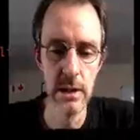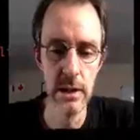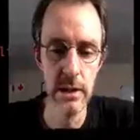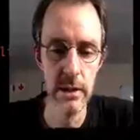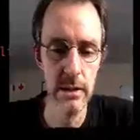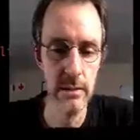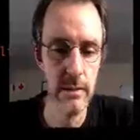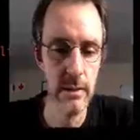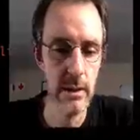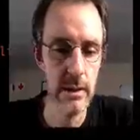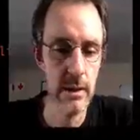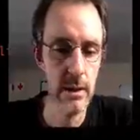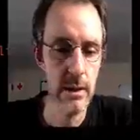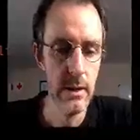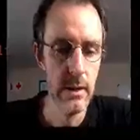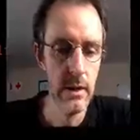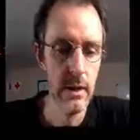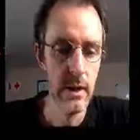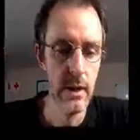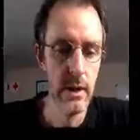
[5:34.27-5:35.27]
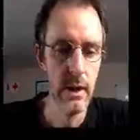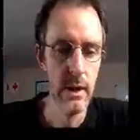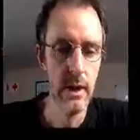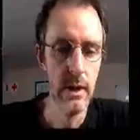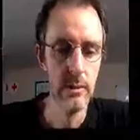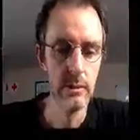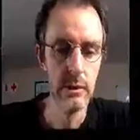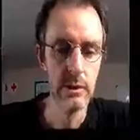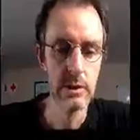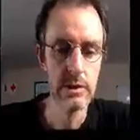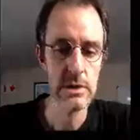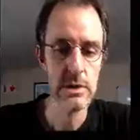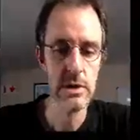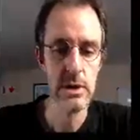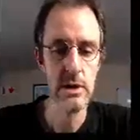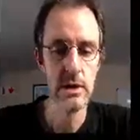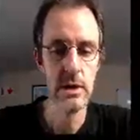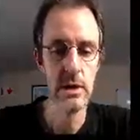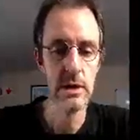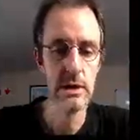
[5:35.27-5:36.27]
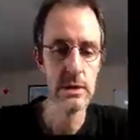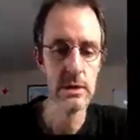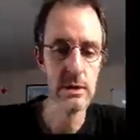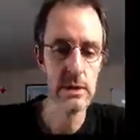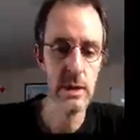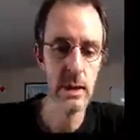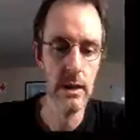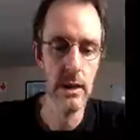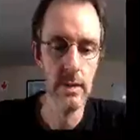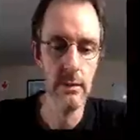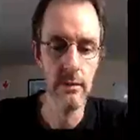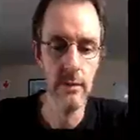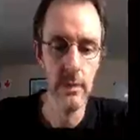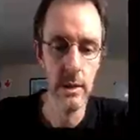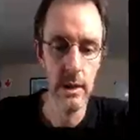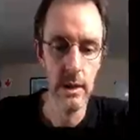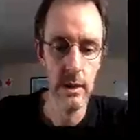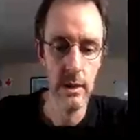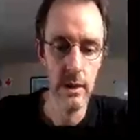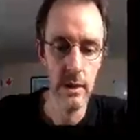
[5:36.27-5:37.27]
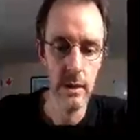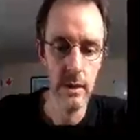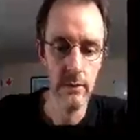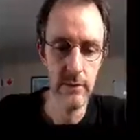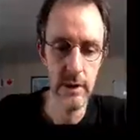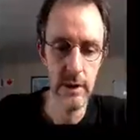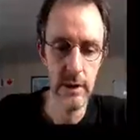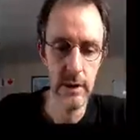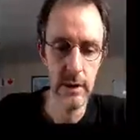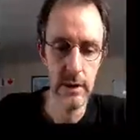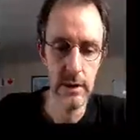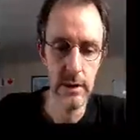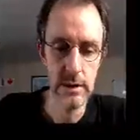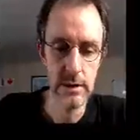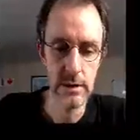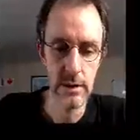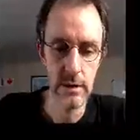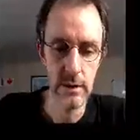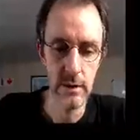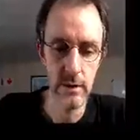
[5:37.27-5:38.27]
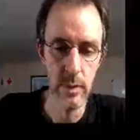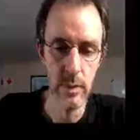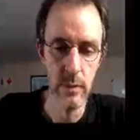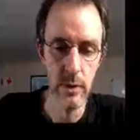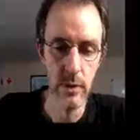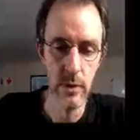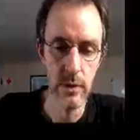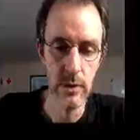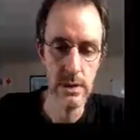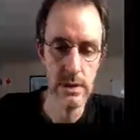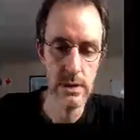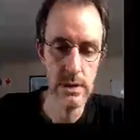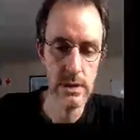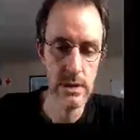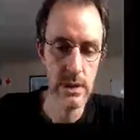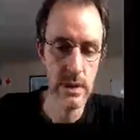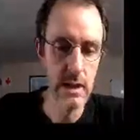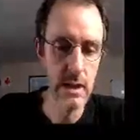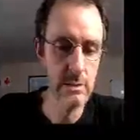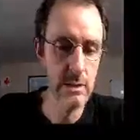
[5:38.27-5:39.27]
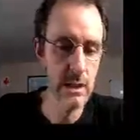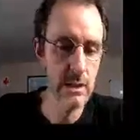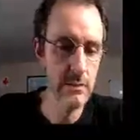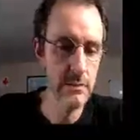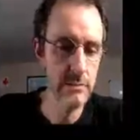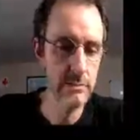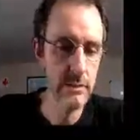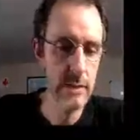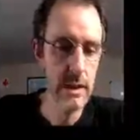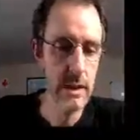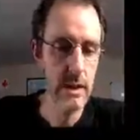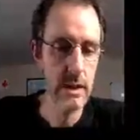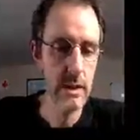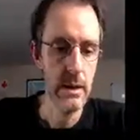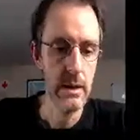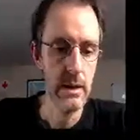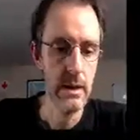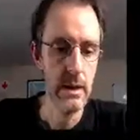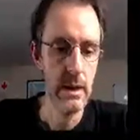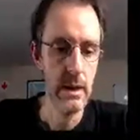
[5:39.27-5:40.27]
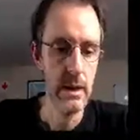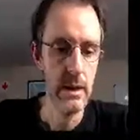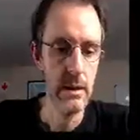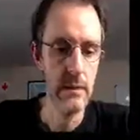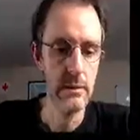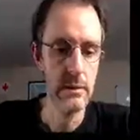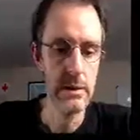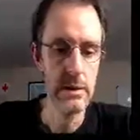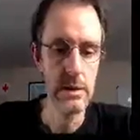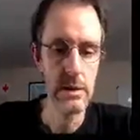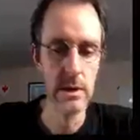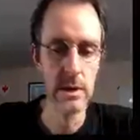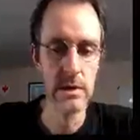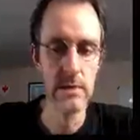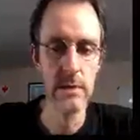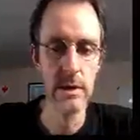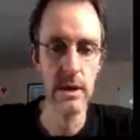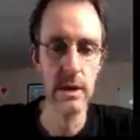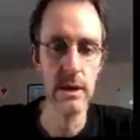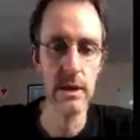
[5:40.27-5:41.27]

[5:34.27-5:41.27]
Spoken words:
here, you'll see that over here these are the web requests as they're coming in. So let's make